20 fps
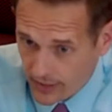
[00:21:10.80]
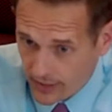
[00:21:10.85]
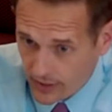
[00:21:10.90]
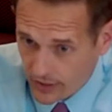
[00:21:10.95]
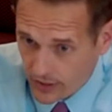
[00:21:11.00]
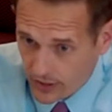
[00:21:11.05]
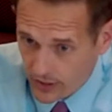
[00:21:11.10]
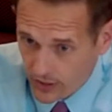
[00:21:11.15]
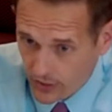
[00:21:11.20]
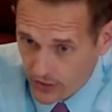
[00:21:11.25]

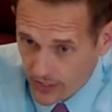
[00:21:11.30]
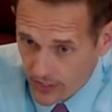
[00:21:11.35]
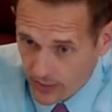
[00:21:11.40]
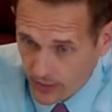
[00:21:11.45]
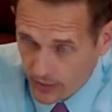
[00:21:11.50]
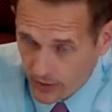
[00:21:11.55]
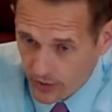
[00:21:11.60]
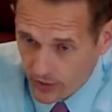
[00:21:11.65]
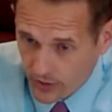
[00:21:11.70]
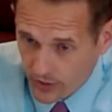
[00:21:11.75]
I know that
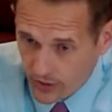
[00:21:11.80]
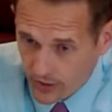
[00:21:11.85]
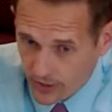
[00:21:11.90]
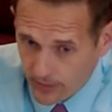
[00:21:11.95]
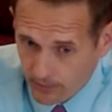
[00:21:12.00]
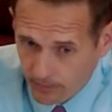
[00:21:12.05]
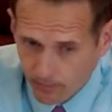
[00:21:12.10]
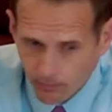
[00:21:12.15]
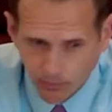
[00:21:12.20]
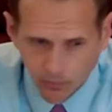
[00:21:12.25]
was
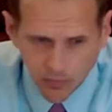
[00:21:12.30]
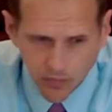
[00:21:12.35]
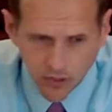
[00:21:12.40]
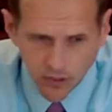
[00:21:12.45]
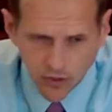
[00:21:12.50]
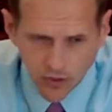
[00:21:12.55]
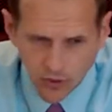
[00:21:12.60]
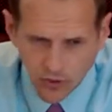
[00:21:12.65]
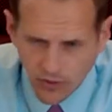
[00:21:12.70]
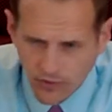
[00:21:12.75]
the
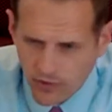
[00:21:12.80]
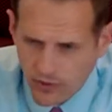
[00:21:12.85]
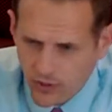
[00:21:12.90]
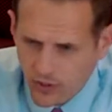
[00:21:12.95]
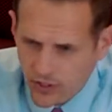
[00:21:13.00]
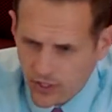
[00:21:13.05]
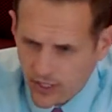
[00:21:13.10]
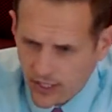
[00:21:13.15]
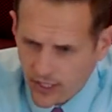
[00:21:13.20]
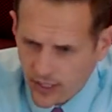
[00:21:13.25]
sort of the
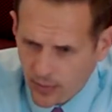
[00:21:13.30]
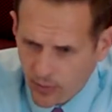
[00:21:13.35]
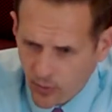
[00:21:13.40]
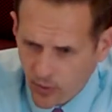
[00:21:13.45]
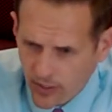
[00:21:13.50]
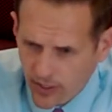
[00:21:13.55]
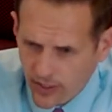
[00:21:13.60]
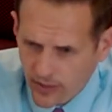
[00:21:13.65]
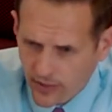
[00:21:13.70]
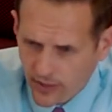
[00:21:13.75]
sticking
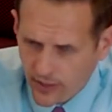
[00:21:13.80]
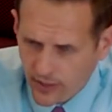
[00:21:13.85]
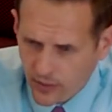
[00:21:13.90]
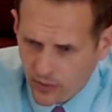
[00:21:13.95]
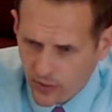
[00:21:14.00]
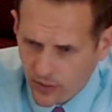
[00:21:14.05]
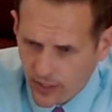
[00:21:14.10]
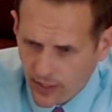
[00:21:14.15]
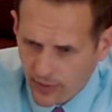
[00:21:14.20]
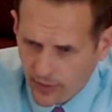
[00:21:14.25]
point, I think,
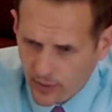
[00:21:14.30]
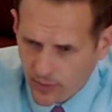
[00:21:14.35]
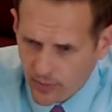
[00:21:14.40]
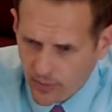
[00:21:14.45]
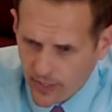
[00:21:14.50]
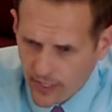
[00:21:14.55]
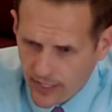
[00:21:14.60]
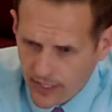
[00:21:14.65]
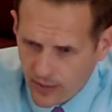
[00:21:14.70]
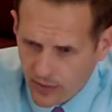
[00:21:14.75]
at the
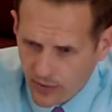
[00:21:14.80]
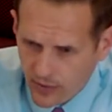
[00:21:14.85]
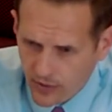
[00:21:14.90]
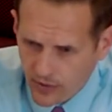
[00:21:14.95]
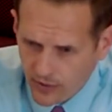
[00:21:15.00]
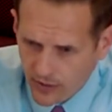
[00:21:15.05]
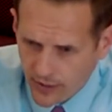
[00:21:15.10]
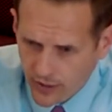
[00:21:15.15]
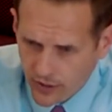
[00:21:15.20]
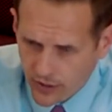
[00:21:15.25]
meeting with at
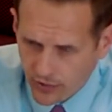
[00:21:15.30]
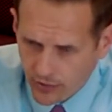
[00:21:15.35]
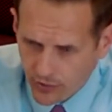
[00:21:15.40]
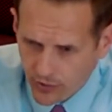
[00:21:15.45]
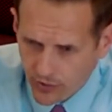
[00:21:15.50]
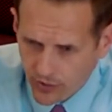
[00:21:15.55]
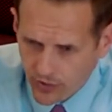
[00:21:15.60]
least a few of the